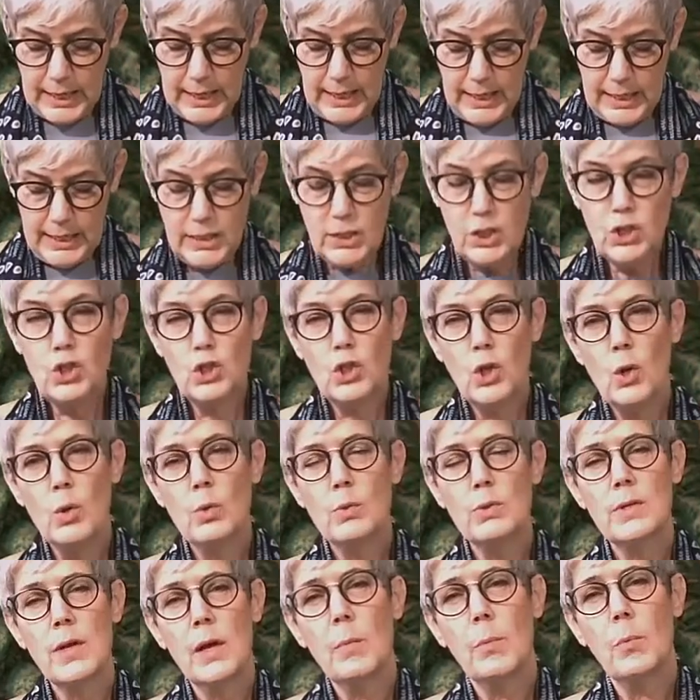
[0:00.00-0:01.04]
He
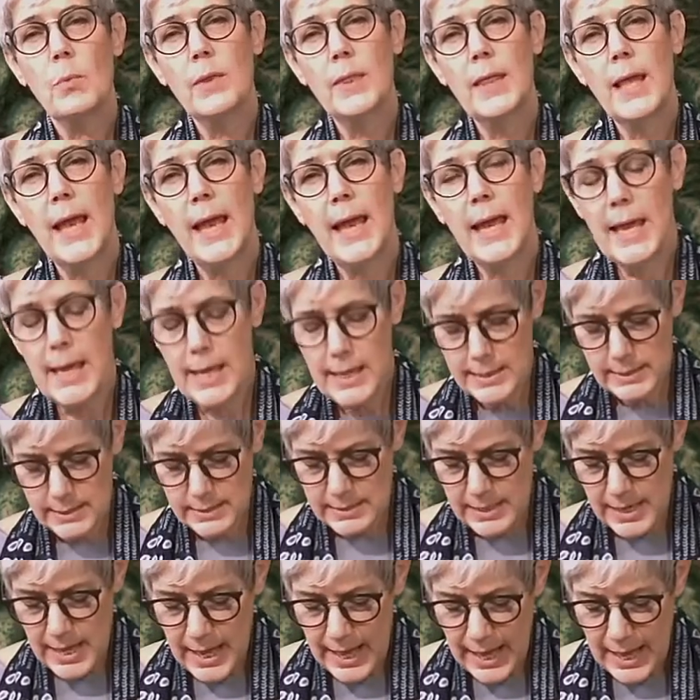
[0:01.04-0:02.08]
shows up with
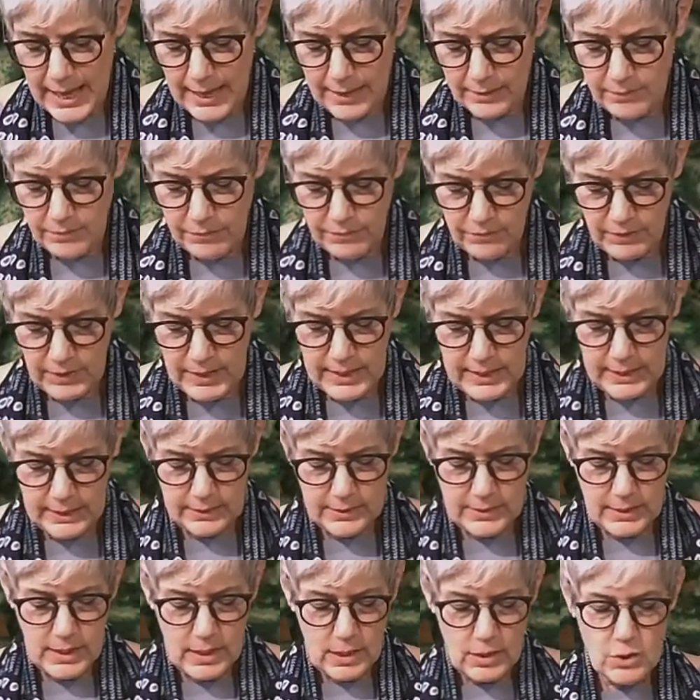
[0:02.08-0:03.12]
hands and
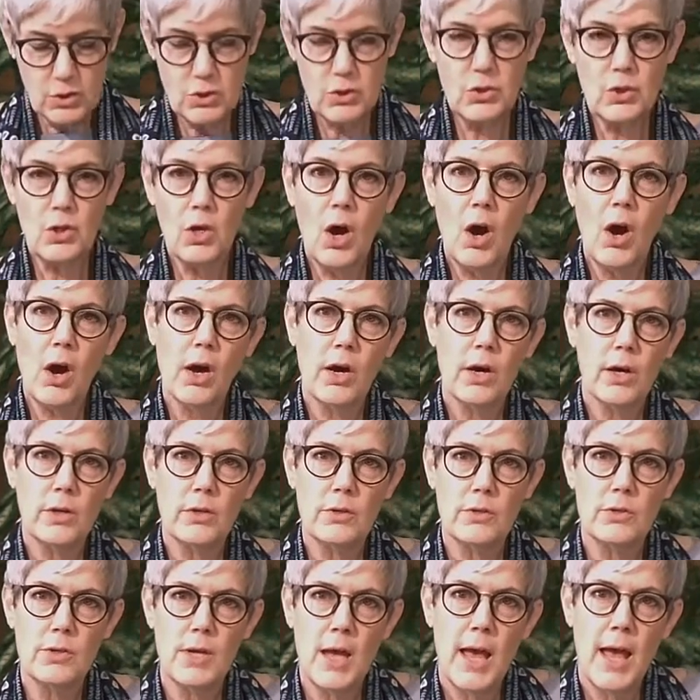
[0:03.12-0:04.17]
feet,
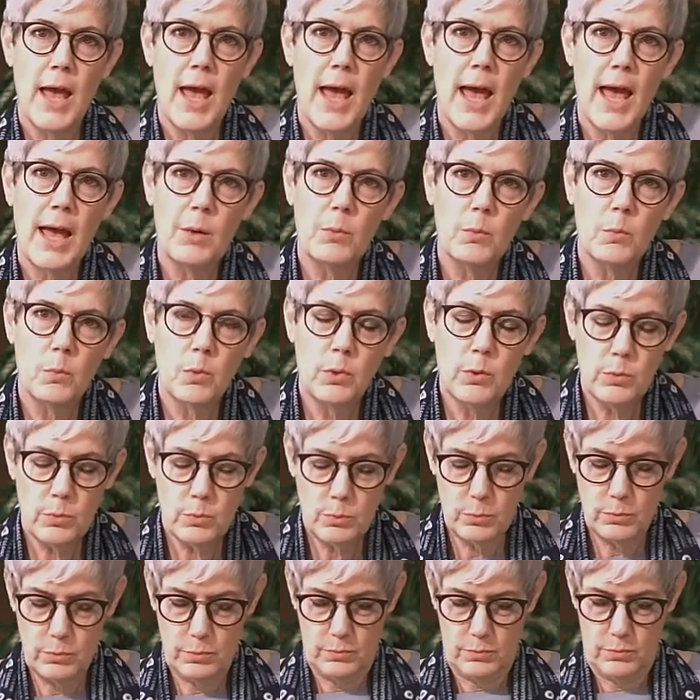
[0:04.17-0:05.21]
scars and
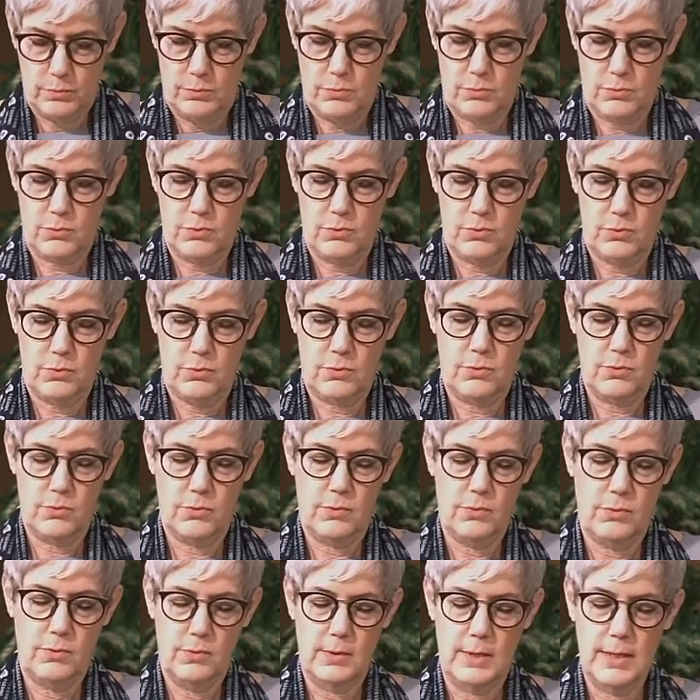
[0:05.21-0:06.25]

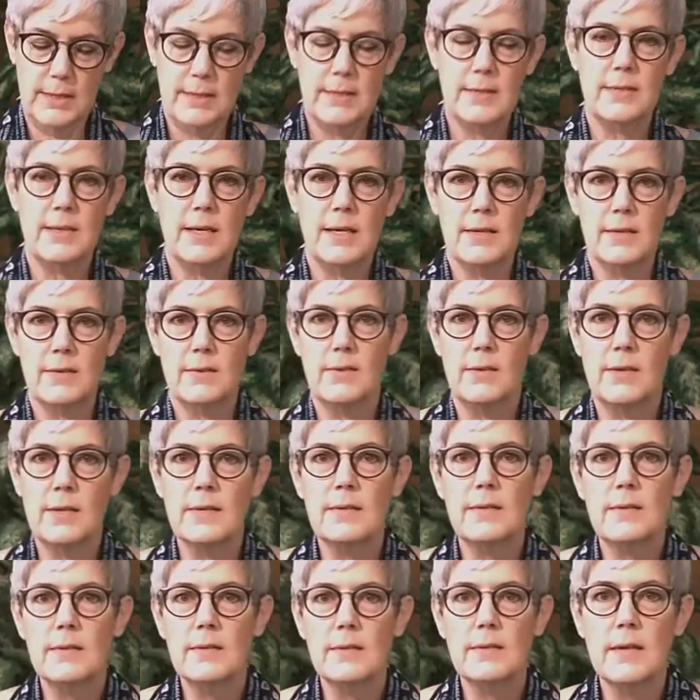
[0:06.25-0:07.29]
wounds, and says,
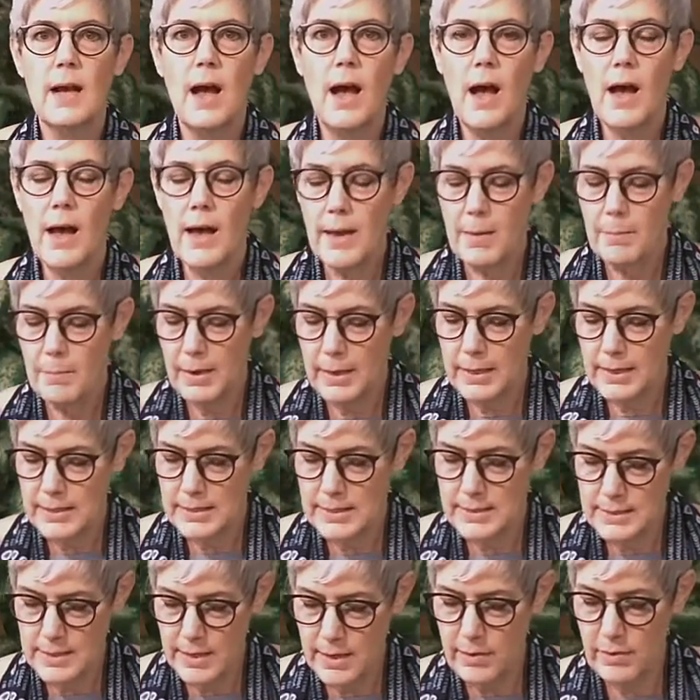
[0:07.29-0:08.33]
"This is I
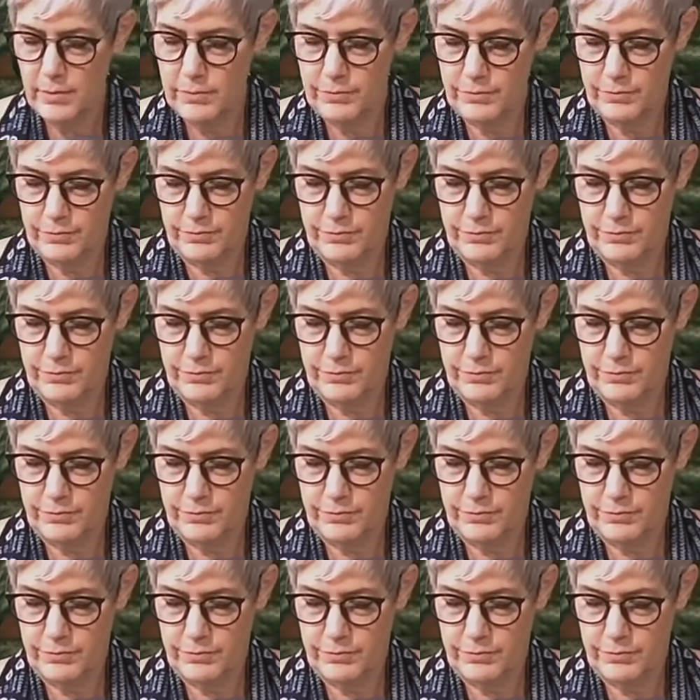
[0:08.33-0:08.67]
myself."